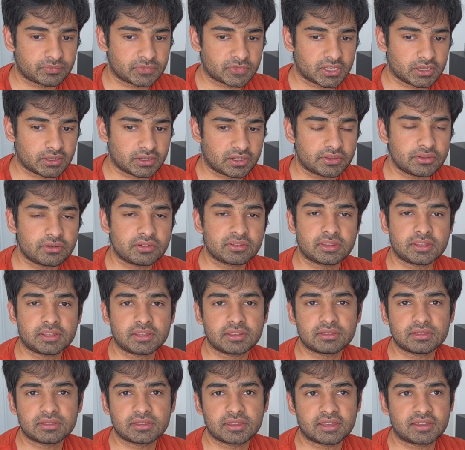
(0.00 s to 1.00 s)
another
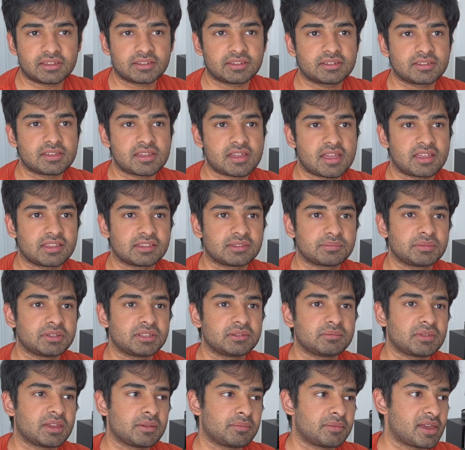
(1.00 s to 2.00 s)
thing that has
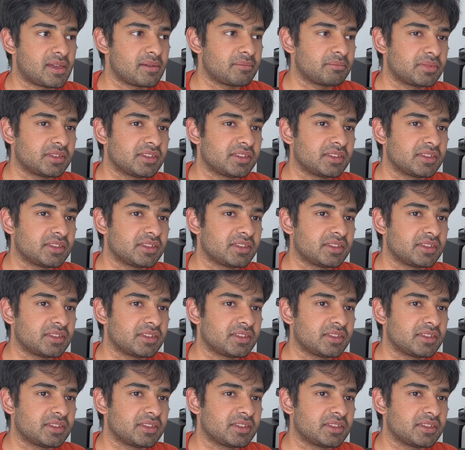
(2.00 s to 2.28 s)
been my pet